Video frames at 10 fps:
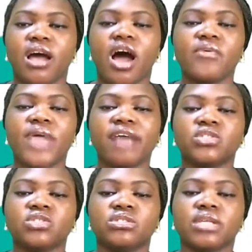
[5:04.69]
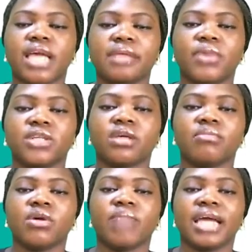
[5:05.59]
All we have to do to get the
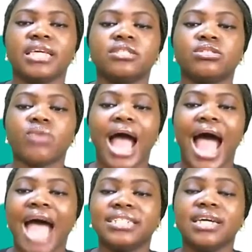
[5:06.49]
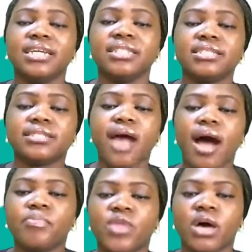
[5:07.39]
bottom number is to add the
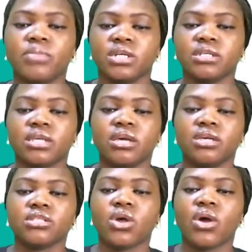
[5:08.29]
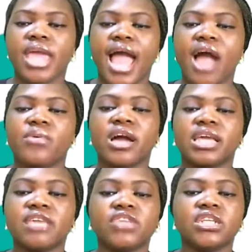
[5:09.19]
top numbers. So here we are
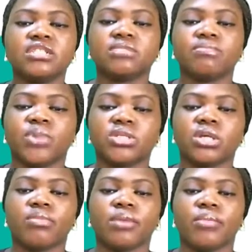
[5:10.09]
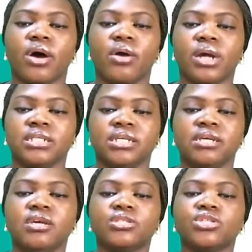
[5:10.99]
given the bottom number already.
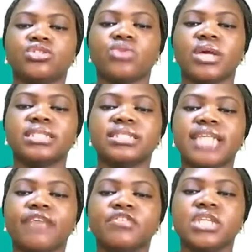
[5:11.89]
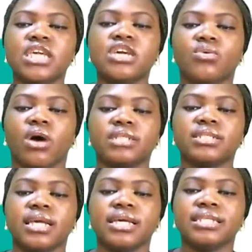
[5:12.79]
So 27
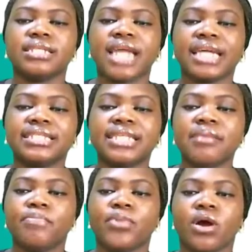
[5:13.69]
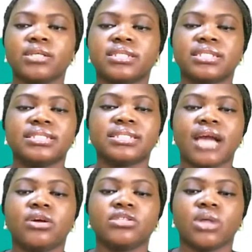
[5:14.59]
equals 19 plus the
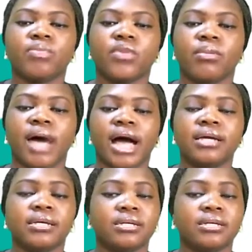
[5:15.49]
second top number.